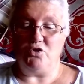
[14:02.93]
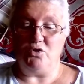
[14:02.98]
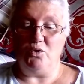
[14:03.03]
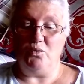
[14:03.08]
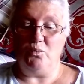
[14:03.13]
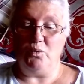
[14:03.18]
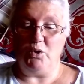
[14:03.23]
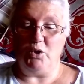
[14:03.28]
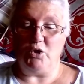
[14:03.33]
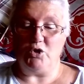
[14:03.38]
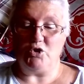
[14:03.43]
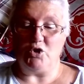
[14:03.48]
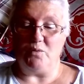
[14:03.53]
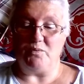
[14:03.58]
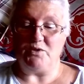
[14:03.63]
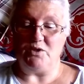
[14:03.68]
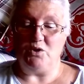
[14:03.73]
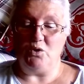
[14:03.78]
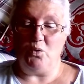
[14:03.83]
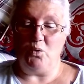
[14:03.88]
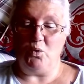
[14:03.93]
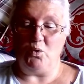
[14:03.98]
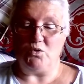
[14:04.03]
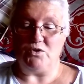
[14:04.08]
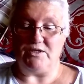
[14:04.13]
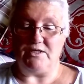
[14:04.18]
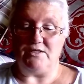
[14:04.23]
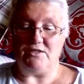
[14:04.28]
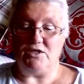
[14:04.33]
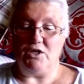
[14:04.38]
through workshops and
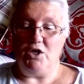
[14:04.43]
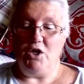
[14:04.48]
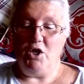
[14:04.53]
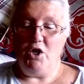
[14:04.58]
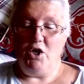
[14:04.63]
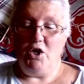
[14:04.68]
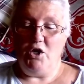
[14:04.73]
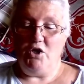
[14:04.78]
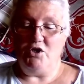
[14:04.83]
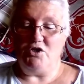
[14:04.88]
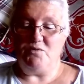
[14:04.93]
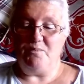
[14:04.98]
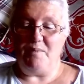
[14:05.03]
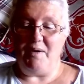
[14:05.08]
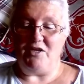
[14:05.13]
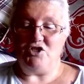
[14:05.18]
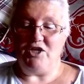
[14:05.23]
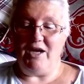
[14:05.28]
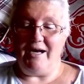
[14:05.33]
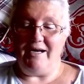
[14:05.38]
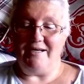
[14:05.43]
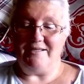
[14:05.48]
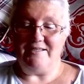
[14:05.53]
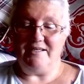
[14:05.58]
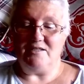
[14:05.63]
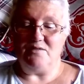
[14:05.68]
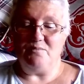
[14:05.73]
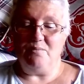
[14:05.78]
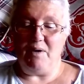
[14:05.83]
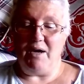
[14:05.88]
courses. Her speciality
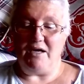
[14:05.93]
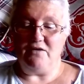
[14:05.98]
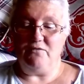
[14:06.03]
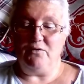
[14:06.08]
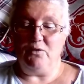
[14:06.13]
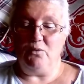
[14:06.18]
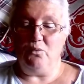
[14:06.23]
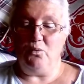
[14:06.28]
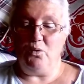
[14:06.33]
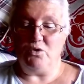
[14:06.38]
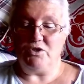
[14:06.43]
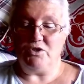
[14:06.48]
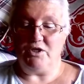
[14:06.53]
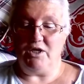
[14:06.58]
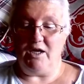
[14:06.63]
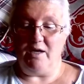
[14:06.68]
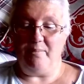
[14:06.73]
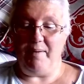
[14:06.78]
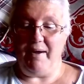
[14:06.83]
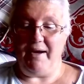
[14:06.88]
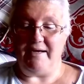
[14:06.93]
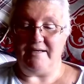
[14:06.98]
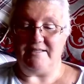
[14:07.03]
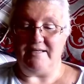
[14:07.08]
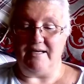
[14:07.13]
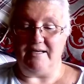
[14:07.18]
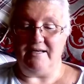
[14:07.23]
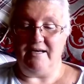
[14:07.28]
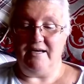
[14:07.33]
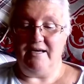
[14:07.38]
is mindful watercolour
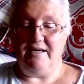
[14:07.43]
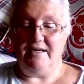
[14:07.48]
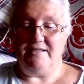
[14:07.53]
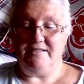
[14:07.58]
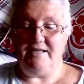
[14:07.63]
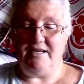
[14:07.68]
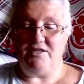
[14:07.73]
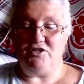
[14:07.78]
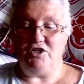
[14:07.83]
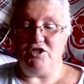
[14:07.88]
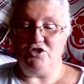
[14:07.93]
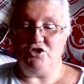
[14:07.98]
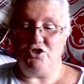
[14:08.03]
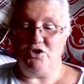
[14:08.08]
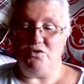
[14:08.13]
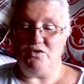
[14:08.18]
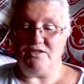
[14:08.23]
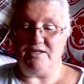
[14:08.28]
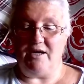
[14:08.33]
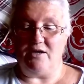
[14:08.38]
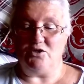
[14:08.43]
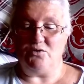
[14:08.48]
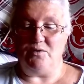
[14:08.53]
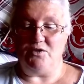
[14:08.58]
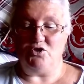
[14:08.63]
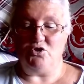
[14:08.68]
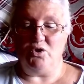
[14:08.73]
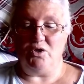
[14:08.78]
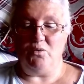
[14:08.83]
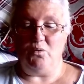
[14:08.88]
painting, teaching students how to
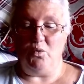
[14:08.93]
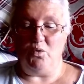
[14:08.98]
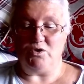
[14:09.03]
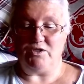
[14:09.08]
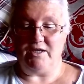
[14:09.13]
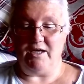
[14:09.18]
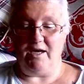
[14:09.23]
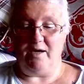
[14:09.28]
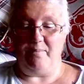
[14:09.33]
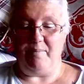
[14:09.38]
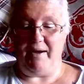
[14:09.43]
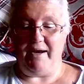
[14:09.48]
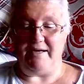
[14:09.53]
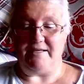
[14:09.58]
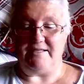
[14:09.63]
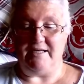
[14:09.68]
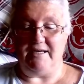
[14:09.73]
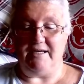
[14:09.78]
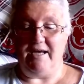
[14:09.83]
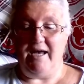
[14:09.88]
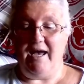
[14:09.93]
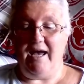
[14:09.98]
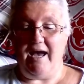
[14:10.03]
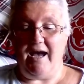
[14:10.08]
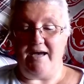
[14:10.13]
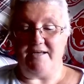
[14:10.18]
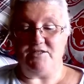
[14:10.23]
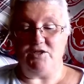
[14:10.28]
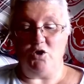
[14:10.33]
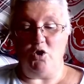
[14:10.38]
enjoy watercolour painting
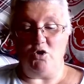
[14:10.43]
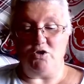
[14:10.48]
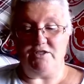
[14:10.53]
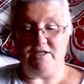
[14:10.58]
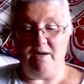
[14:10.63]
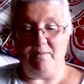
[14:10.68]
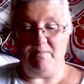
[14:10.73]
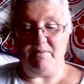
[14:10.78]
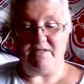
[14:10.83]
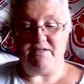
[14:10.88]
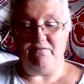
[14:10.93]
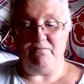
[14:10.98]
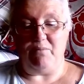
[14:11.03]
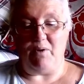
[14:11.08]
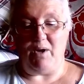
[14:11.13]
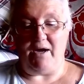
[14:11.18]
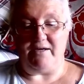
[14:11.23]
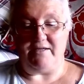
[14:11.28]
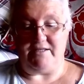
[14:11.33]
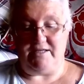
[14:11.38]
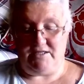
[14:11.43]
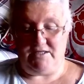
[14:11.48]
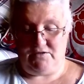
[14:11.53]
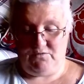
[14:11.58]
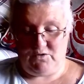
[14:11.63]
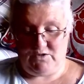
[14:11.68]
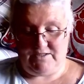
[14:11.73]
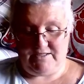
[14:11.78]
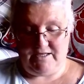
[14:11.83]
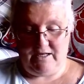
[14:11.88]
as a contemplative practice
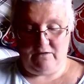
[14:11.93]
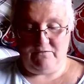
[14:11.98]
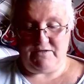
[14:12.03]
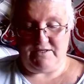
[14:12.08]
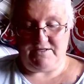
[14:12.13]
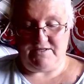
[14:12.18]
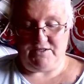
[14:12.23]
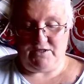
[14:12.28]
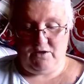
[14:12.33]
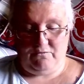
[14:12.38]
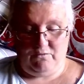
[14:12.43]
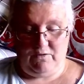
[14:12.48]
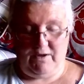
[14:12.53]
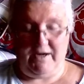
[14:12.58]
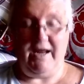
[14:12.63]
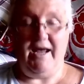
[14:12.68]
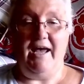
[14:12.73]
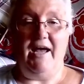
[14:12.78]
for self-discovery.